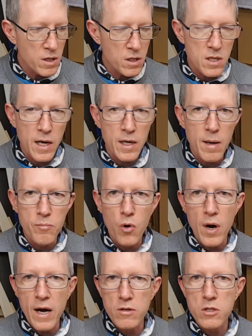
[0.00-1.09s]
take up more
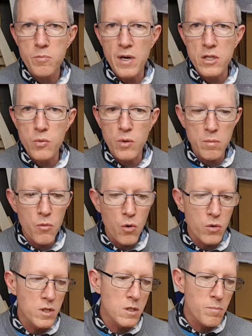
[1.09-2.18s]
house space with
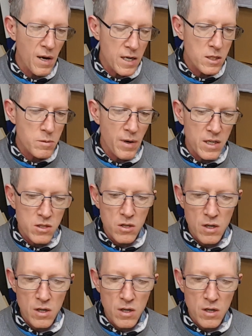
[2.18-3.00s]
more display space.